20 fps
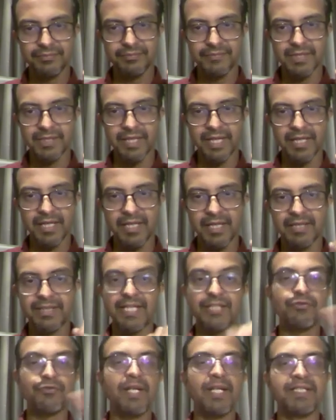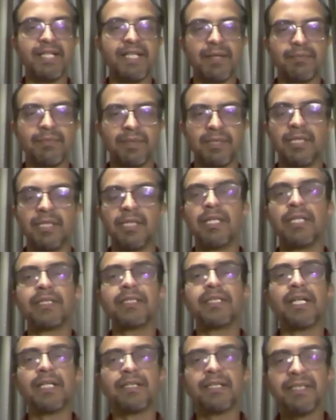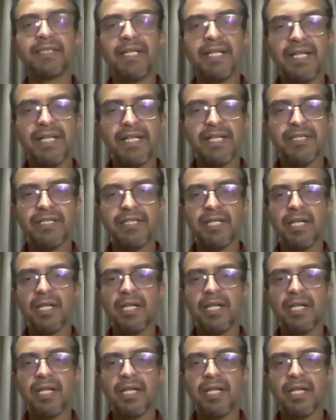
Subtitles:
right? That's one example. The other thing is,